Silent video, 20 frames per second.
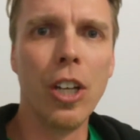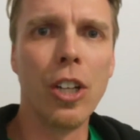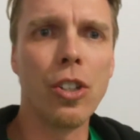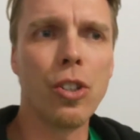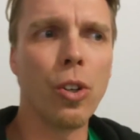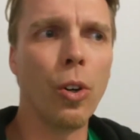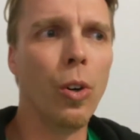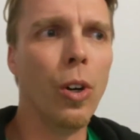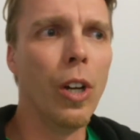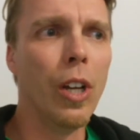
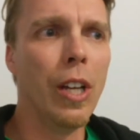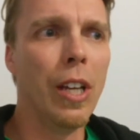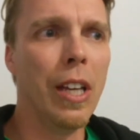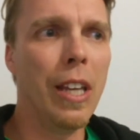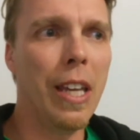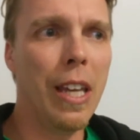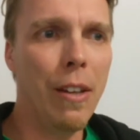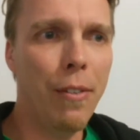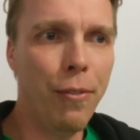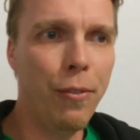So
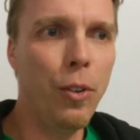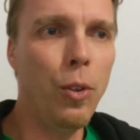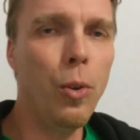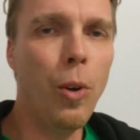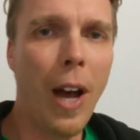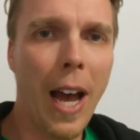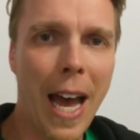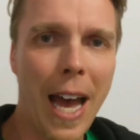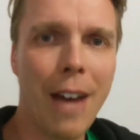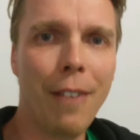if you
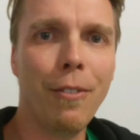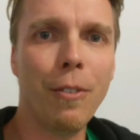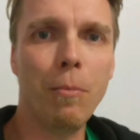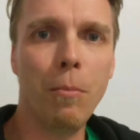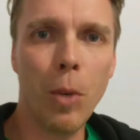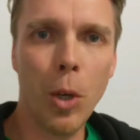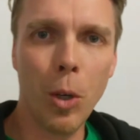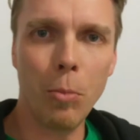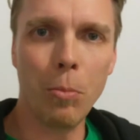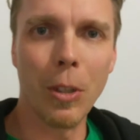have a
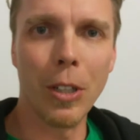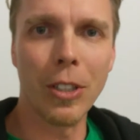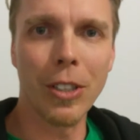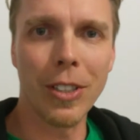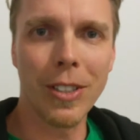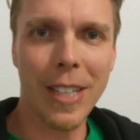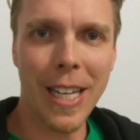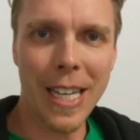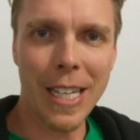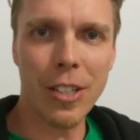moment to
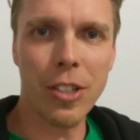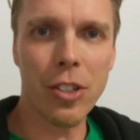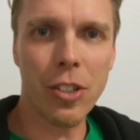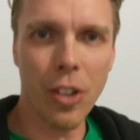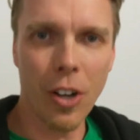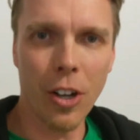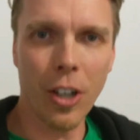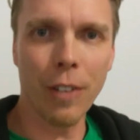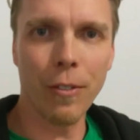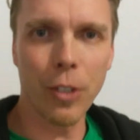take
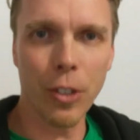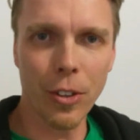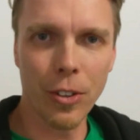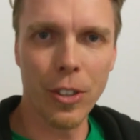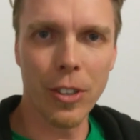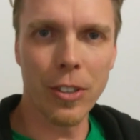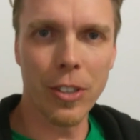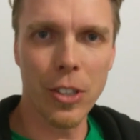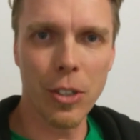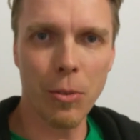stock of your
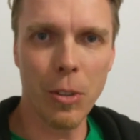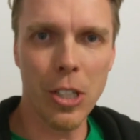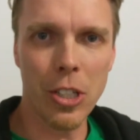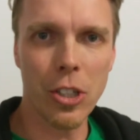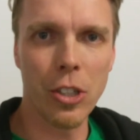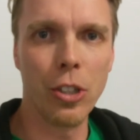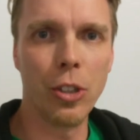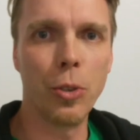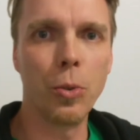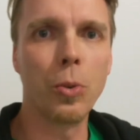current
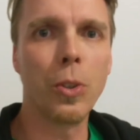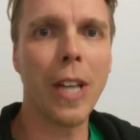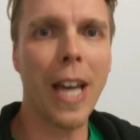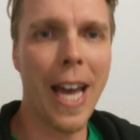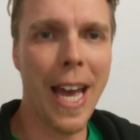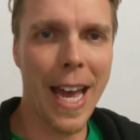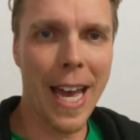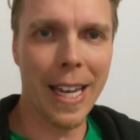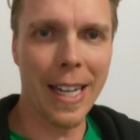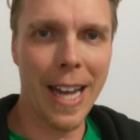situation, you
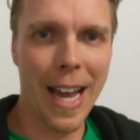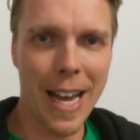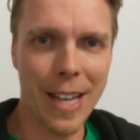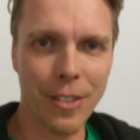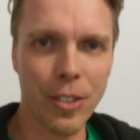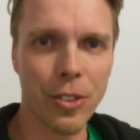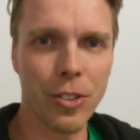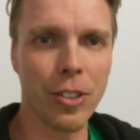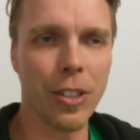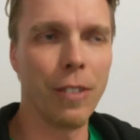can
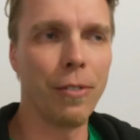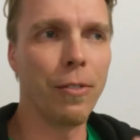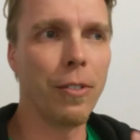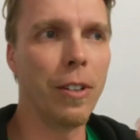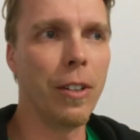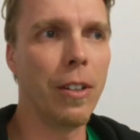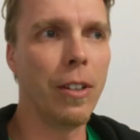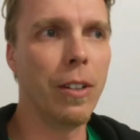ask yourself,